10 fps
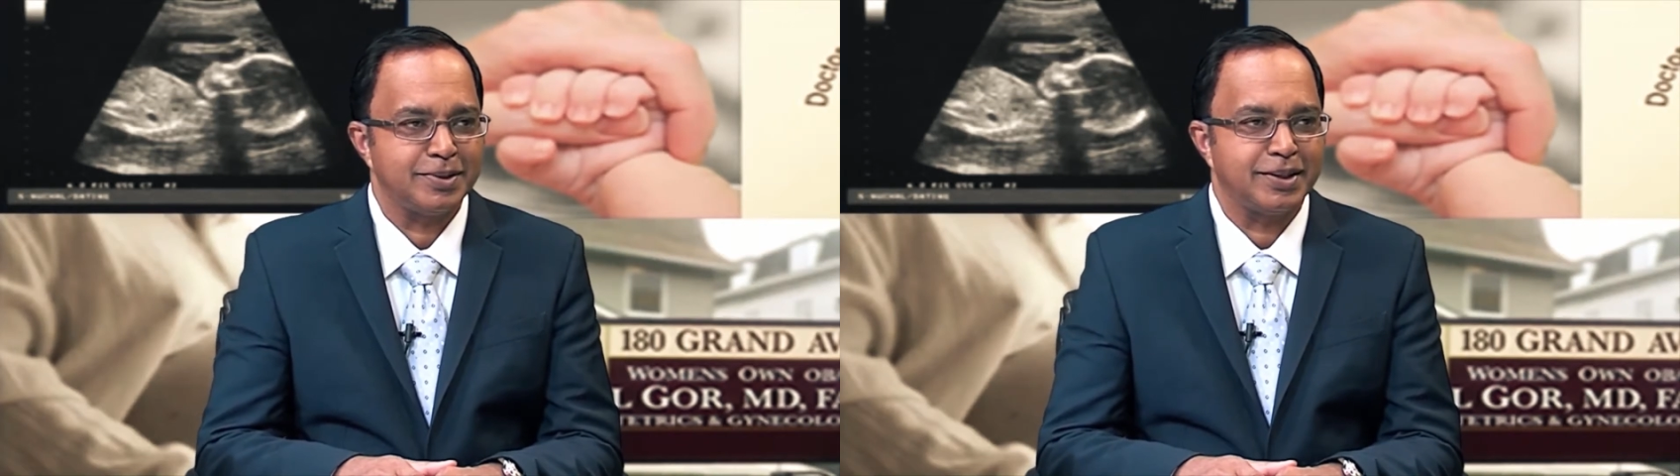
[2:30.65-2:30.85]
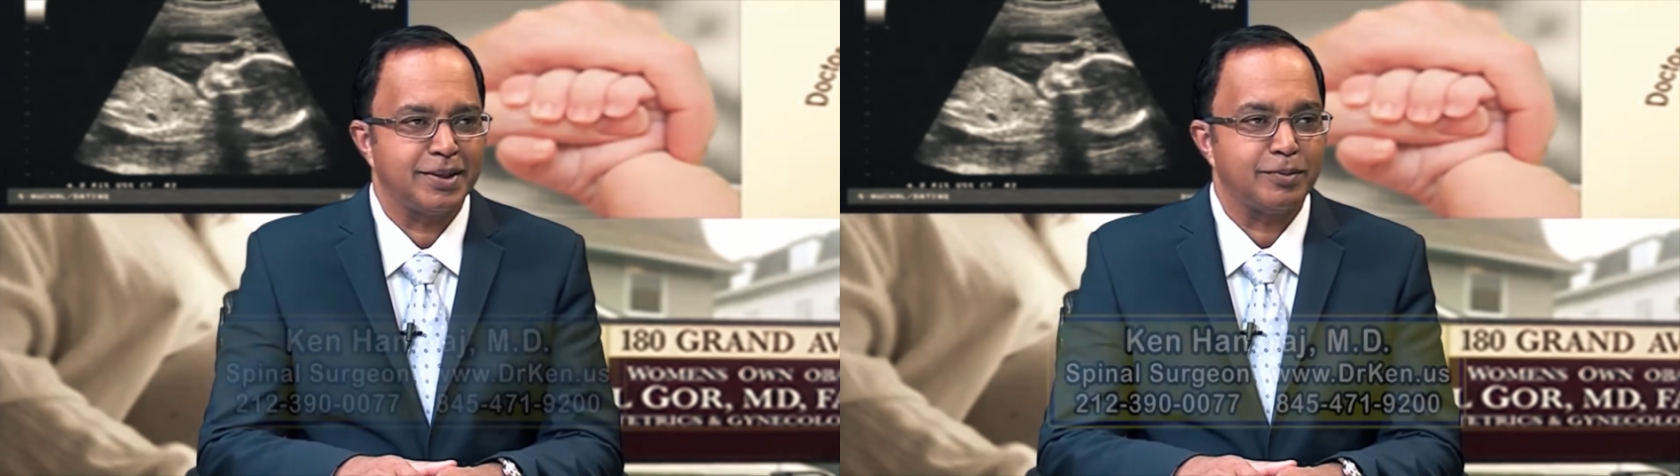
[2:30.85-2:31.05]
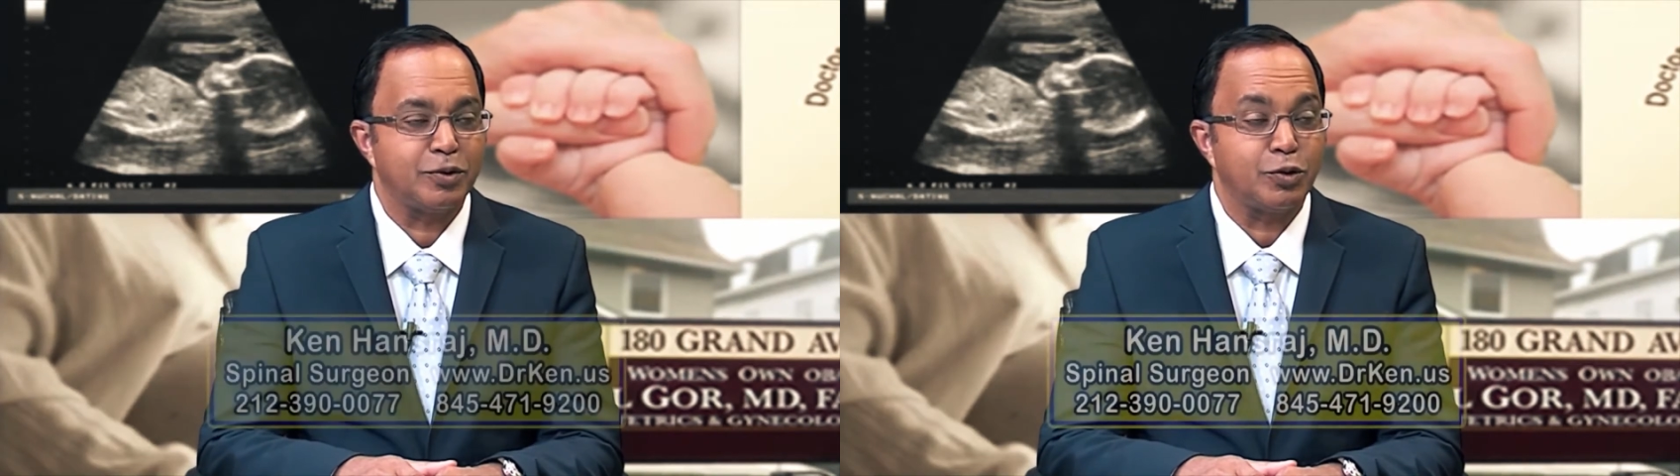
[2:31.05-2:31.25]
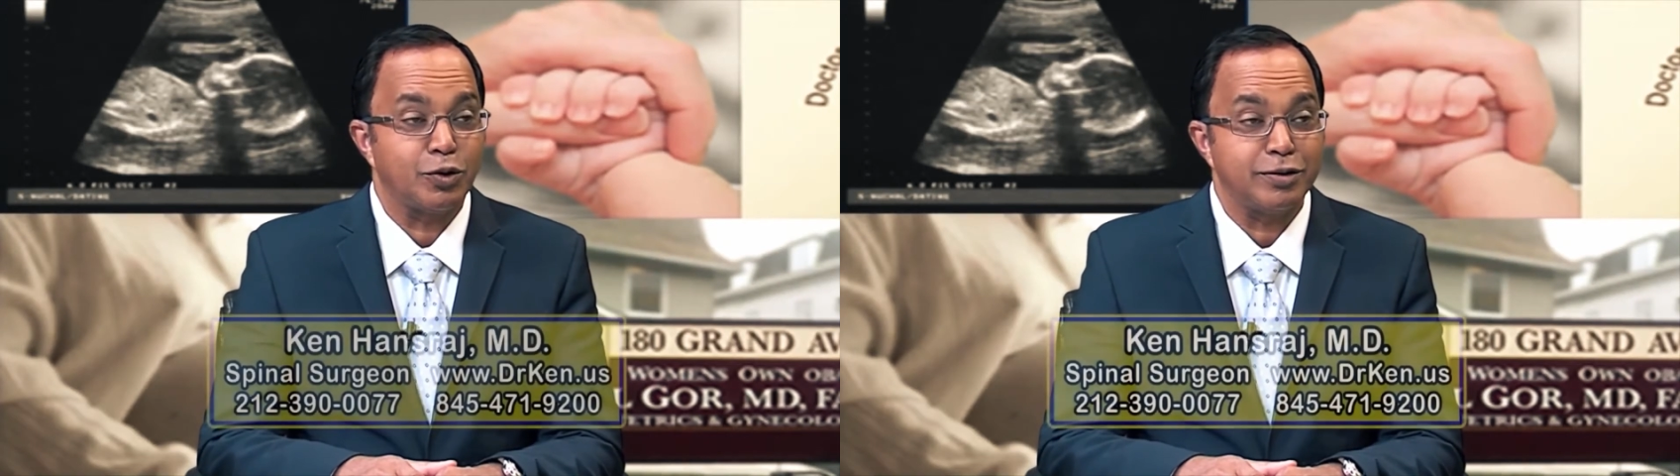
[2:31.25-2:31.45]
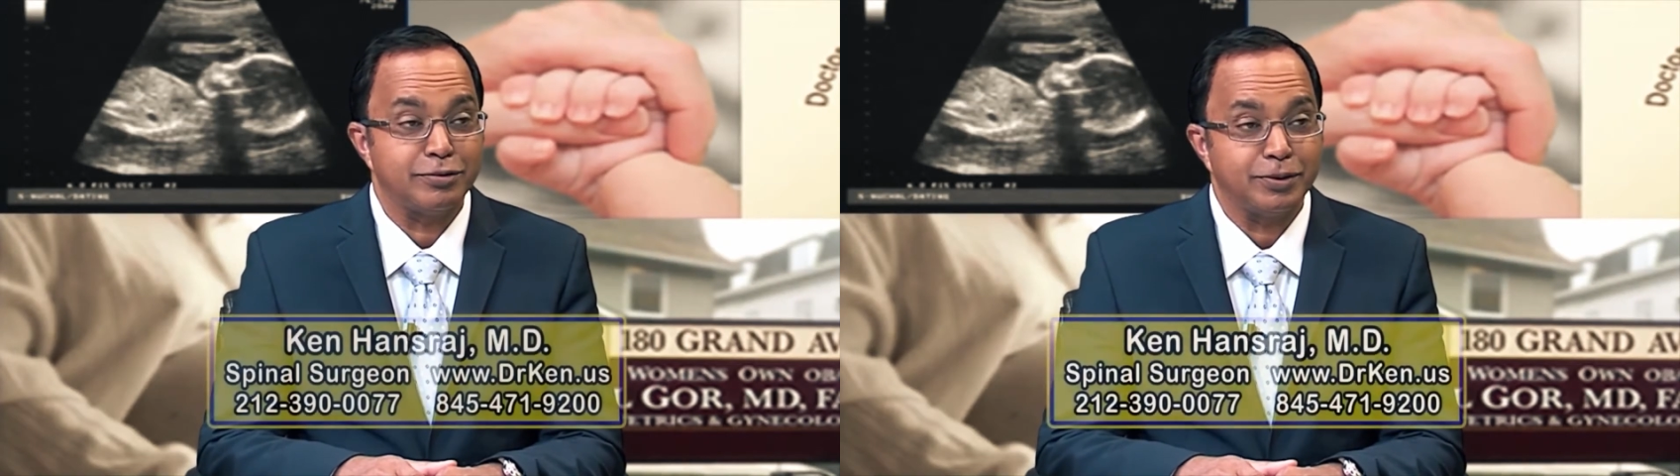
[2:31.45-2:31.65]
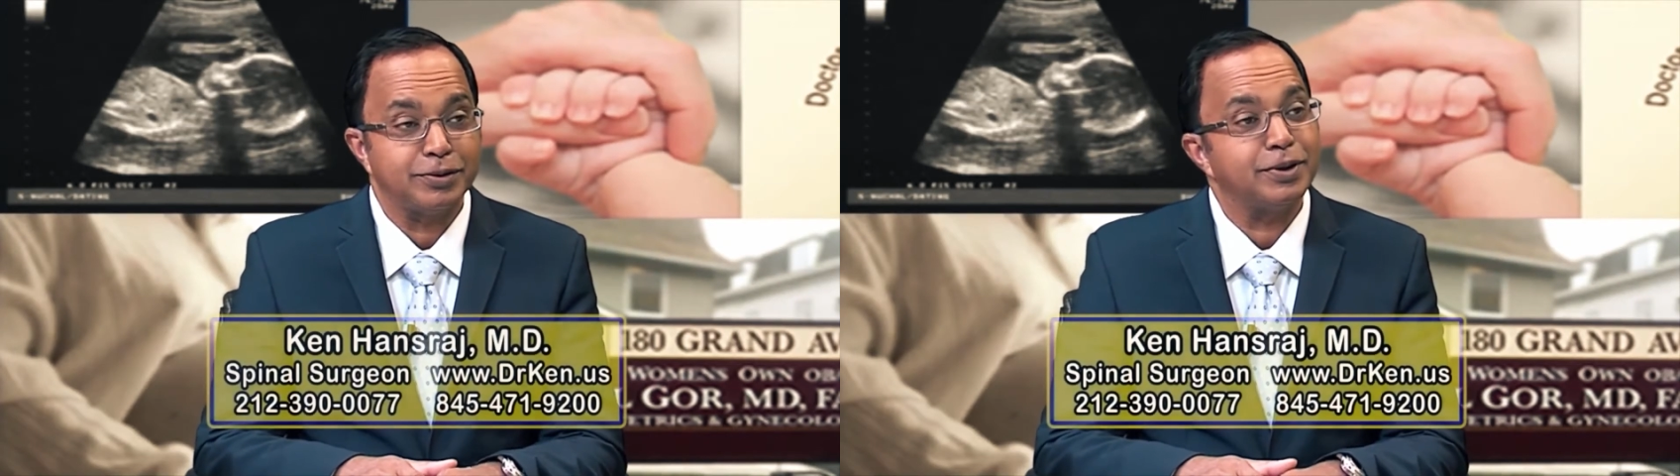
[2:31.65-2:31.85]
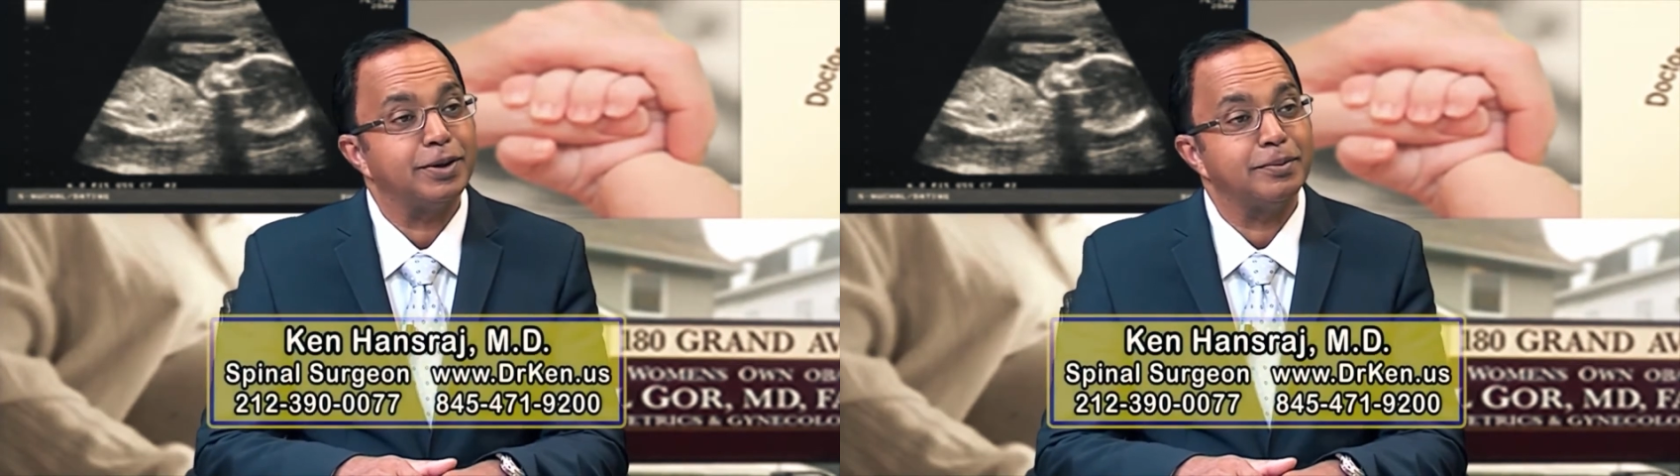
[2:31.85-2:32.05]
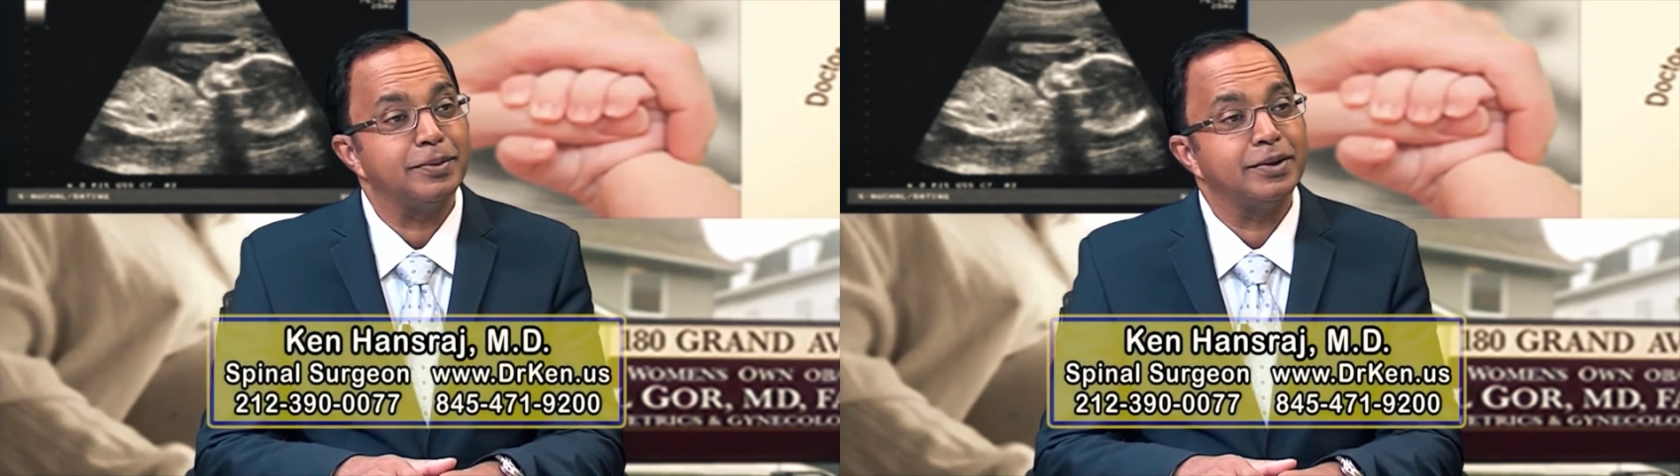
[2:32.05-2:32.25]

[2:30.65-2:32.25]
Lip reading: and I'm grateful to him.